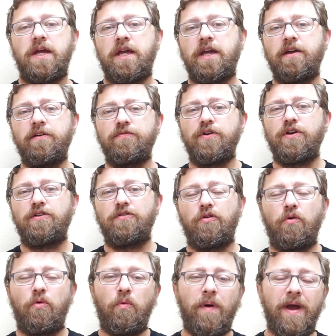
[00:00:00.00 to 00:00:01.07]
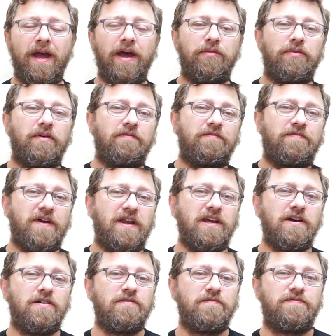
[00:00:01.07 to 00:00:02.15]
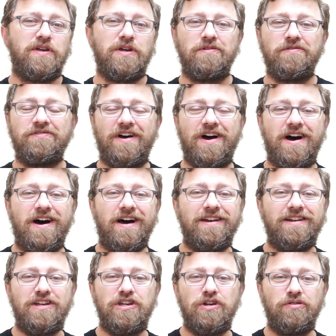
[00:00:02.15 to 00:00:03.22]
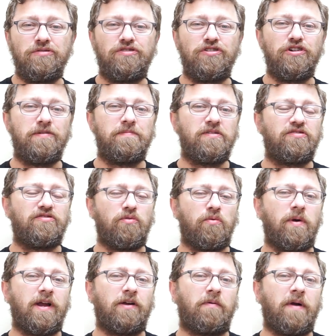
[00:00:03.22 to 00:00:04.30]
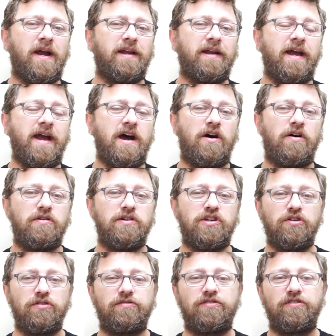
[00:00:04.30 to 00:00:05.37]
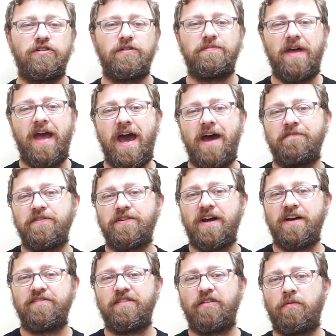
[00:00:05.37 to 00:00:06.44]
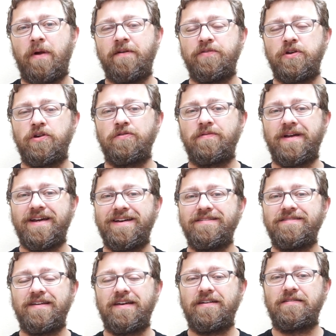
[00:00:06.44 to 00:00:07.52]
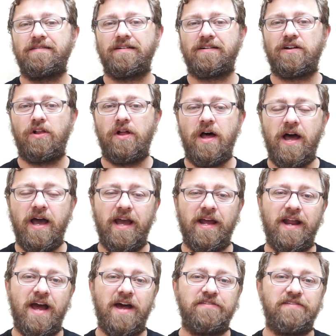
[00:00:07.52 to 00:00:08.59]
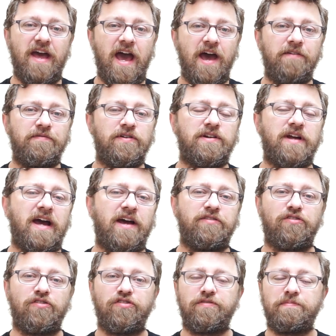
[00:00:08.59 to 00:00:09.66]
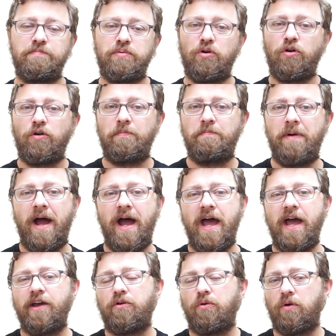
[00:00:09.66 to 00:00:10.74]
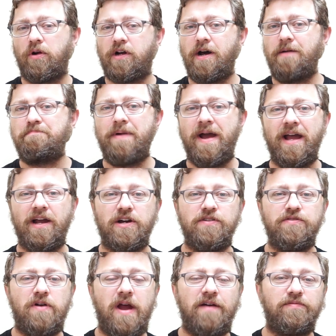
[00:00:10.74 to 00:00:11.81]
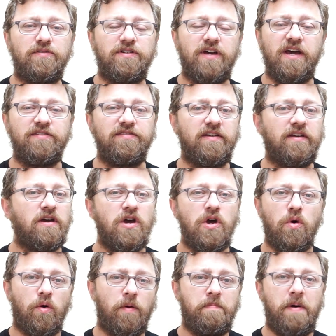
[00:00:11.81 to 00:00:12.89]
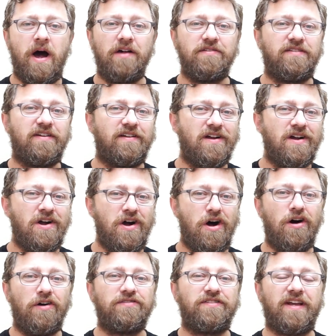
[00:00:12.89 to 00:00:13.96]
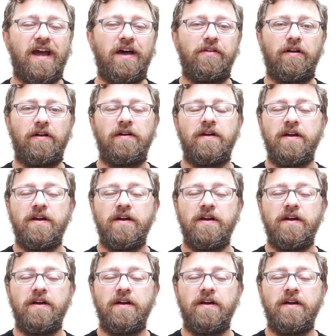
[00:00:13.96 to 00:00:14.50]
Even with video views on YouTube soaring right now, YouTube's advertising revenue is in decline as advertisers pull back or cut back on their advertising or pause it altogether.